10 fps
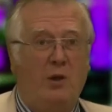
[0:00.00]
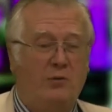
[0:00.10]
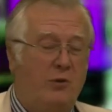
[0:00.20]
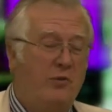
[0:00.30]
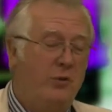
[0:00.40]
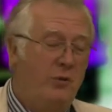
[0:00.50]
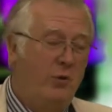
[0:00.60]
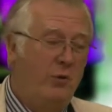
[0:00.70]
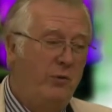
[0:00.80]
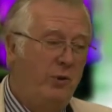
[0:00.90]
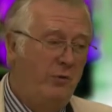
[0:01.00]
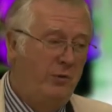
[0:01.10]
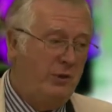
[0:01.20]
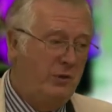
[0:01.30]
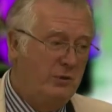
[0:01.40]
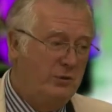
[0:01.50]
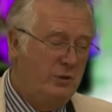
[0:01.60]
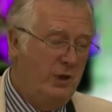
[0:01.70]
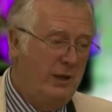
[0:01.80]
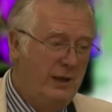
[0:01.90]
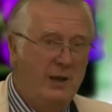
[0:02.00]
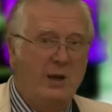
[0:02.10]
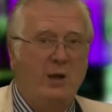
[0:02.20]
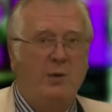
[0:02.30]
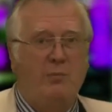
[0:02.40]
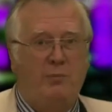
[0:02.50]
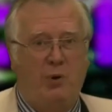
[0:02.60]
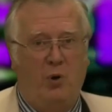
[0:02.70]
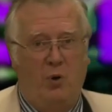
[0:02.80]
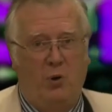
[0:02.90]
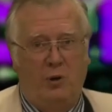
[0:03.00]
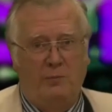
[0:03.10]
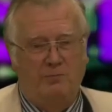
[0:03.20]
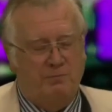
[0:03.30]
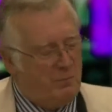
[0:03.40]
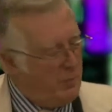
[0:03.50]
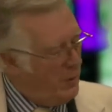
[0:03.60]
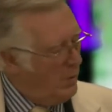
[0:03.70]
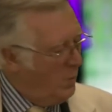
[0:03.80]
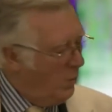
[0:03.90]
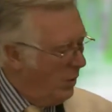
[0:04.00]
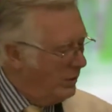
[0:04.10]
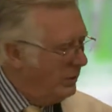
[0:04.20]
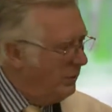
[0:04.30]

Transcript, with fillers: across the north of the country. Paul, what do